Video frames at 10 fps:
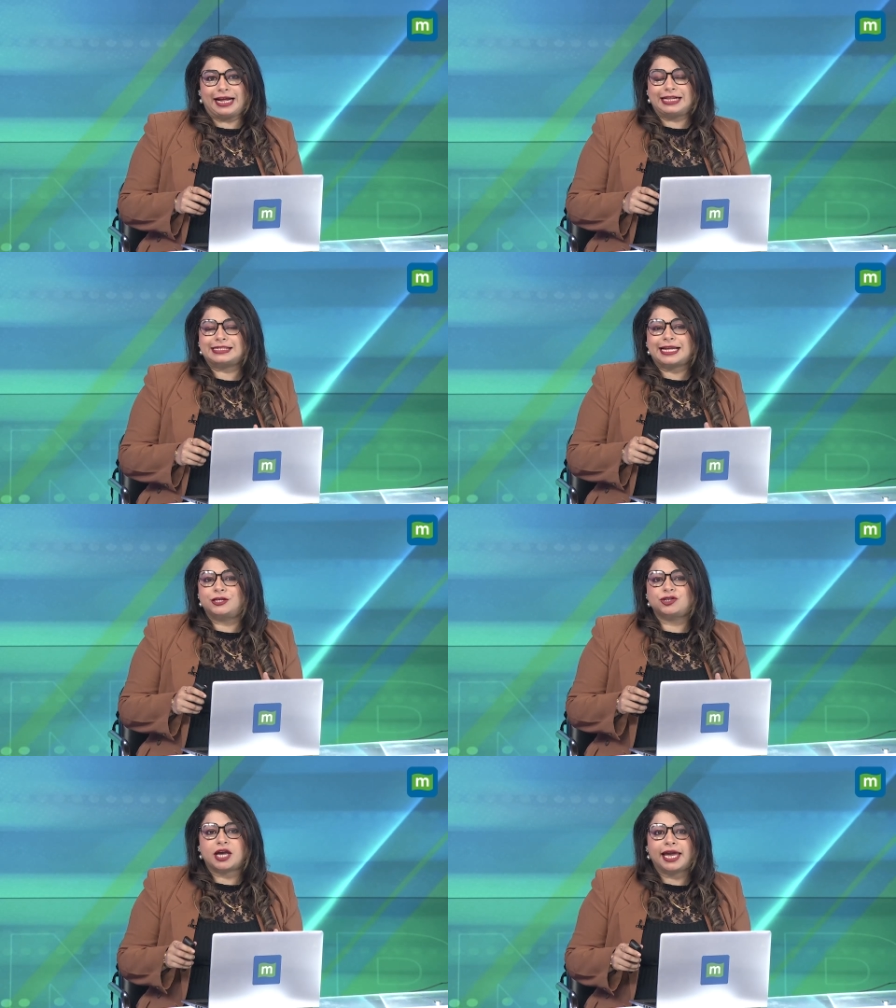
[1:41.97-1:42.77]
It's
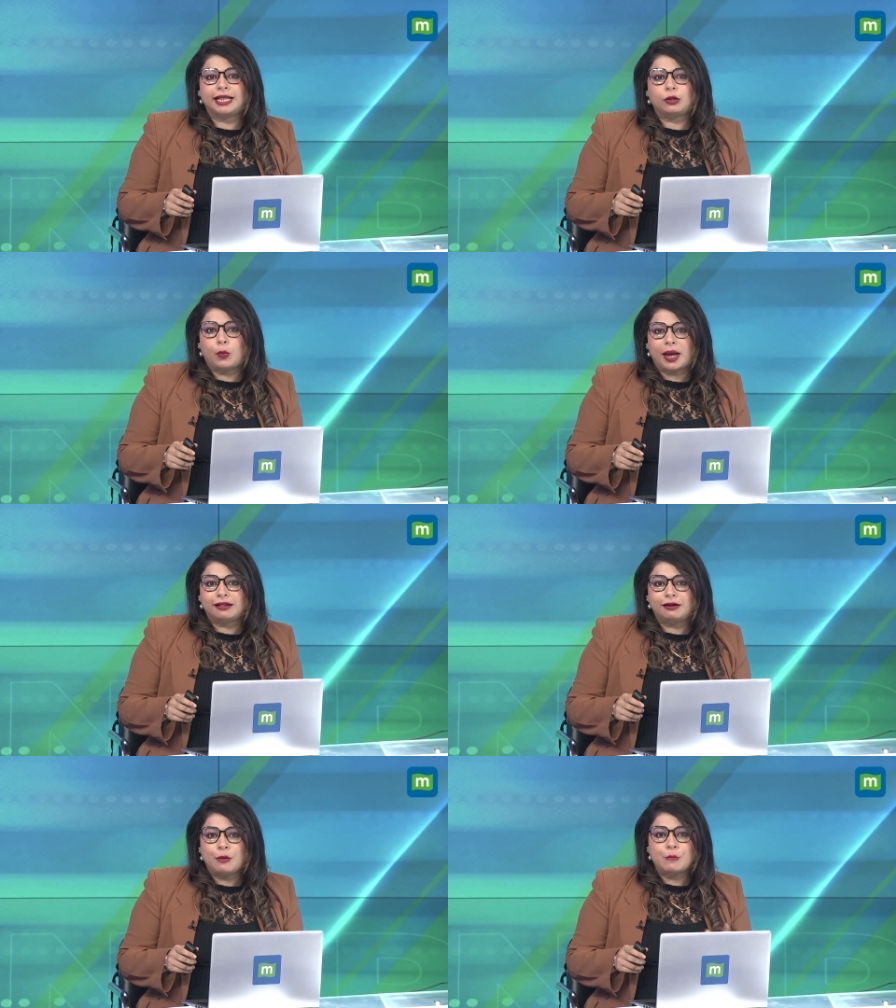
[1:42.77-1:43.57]
like checking the
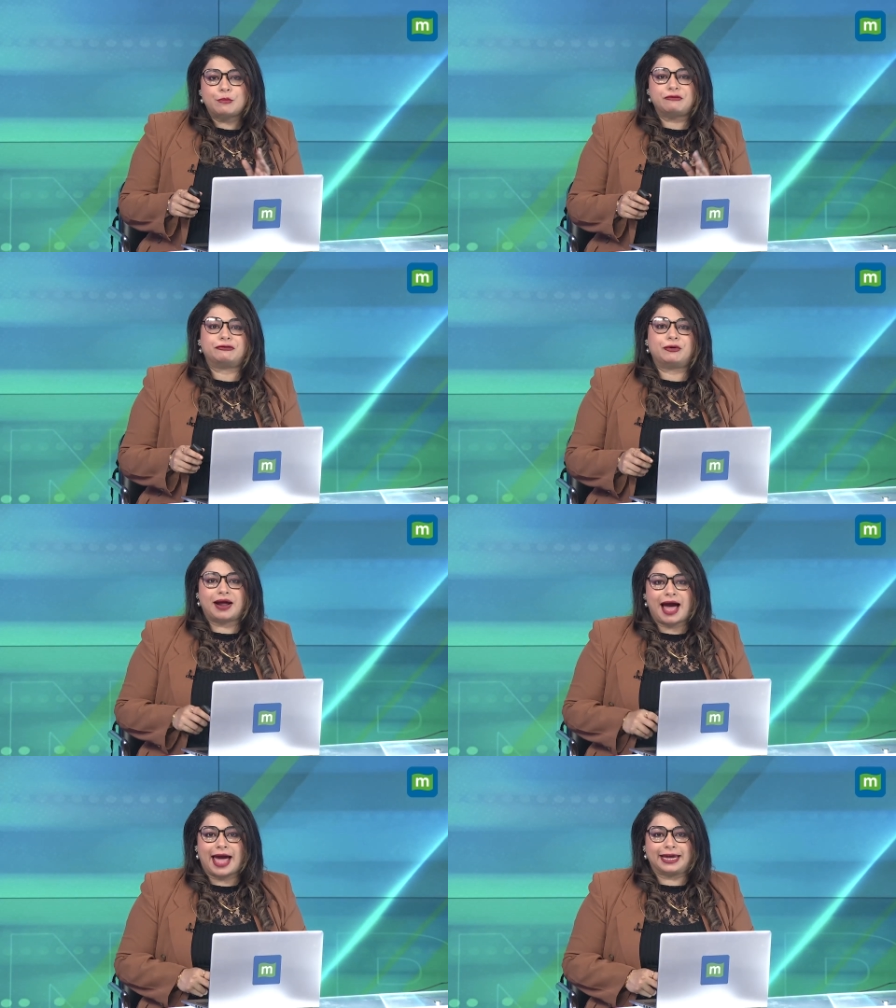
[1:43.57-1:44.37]
weather before
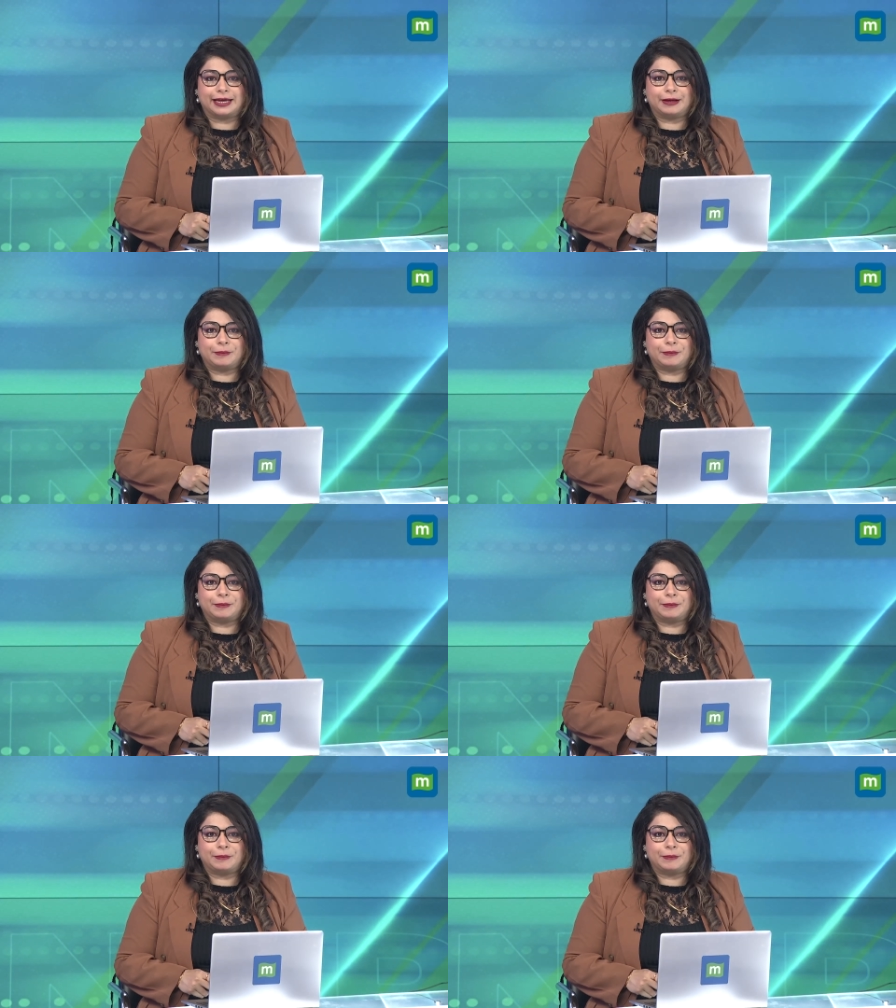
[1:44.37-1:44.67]
a hike.